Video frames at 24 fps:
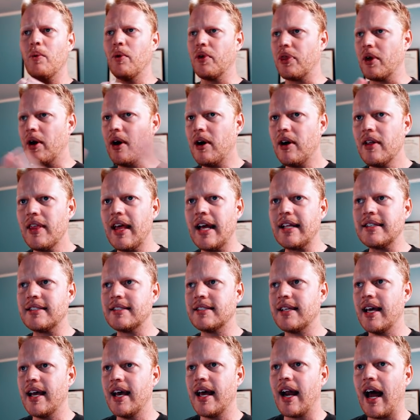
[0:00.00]
with all that
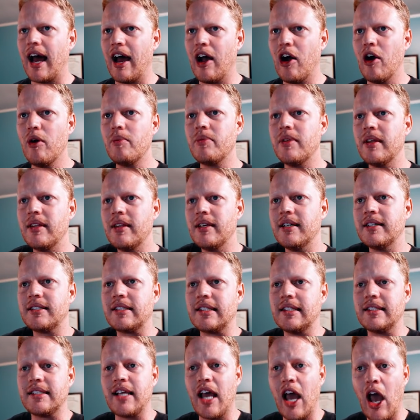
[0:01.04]
said, I hope that
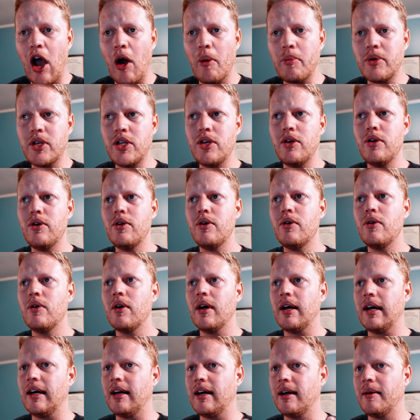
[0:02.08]
this has helped
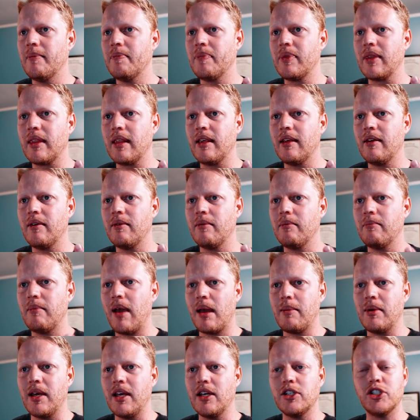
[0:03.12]
you
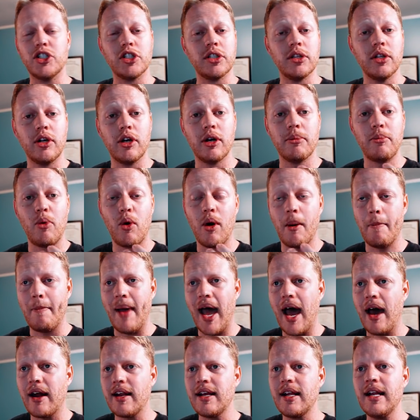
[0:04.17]
maybe just learn more
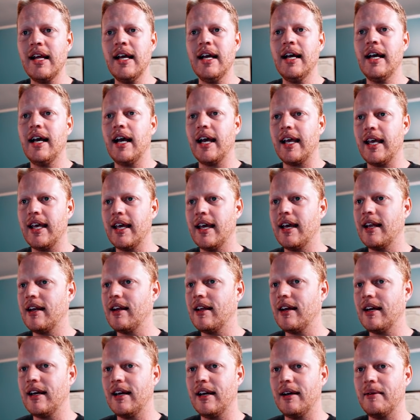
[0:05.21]
about it.
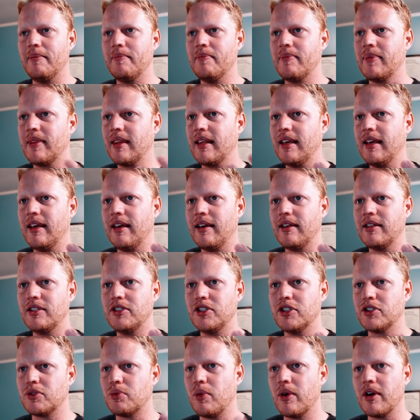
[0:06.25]
Again,
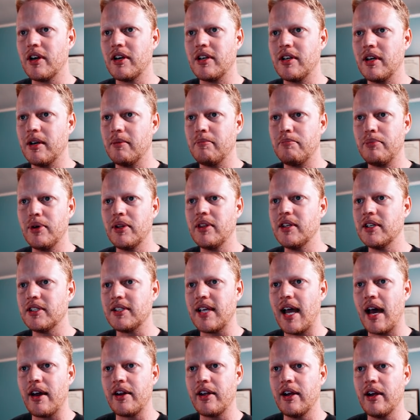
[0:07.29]
just wanted to put
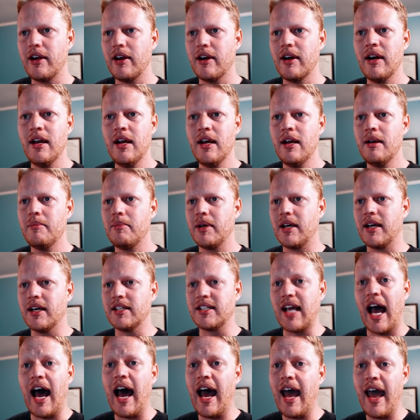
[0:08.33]
this out here
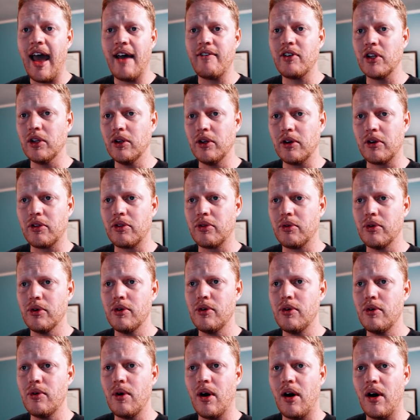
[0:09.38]
because I haven't looked
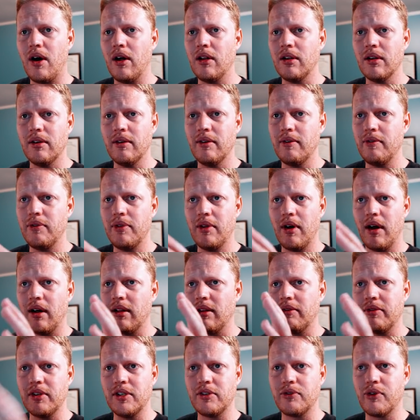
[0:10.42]
through all
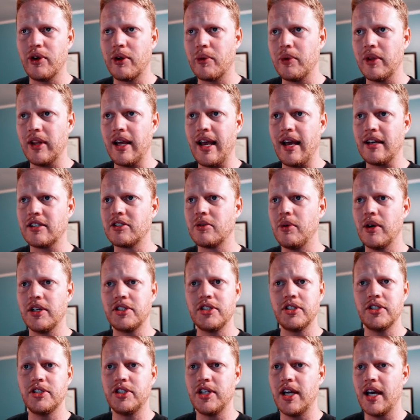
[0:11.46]
of these frequently asked
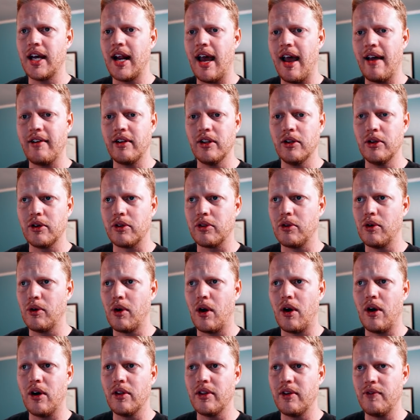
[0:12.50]
questions yet. I haven't looked
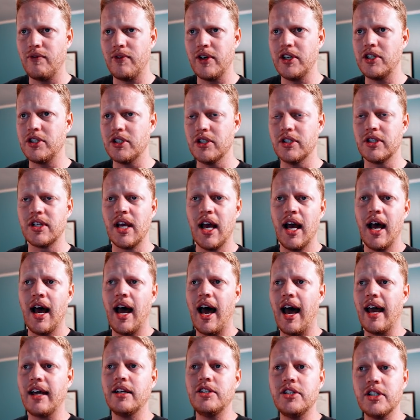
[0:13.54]
through all the features.
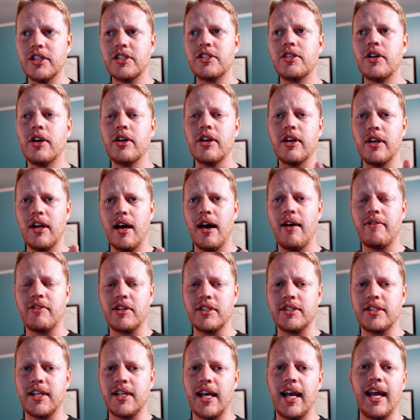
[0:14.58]
I just heard enough
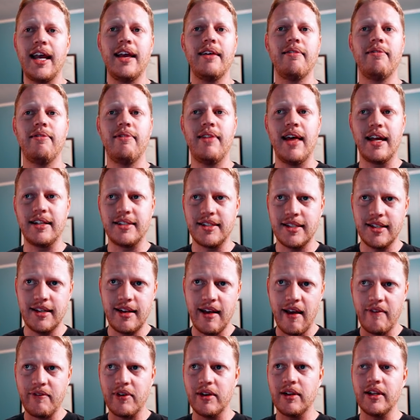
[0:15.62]
to say that's
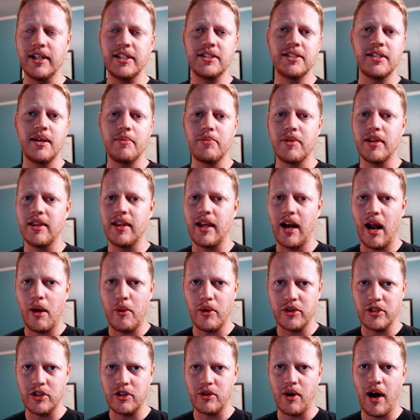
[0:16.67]
definitely something that I
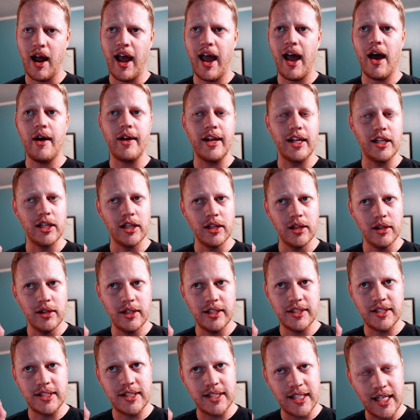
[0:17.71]
want to try out. It
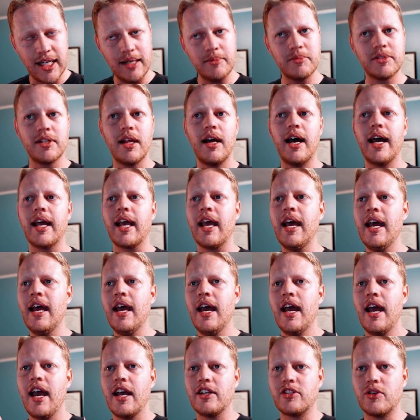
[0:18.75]
seems like
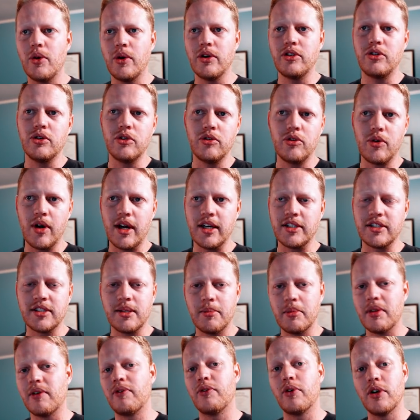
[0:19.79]
it's going to address
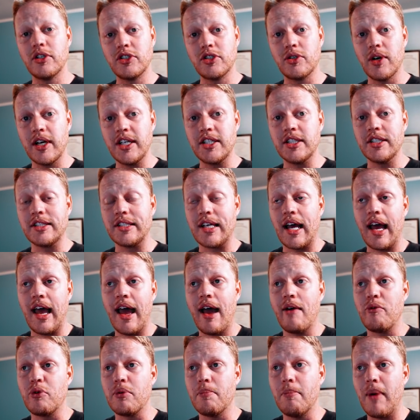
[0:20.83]
some of the frustrations I
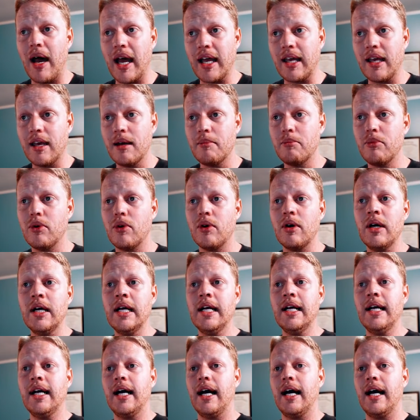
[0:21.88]
have with my gimbal,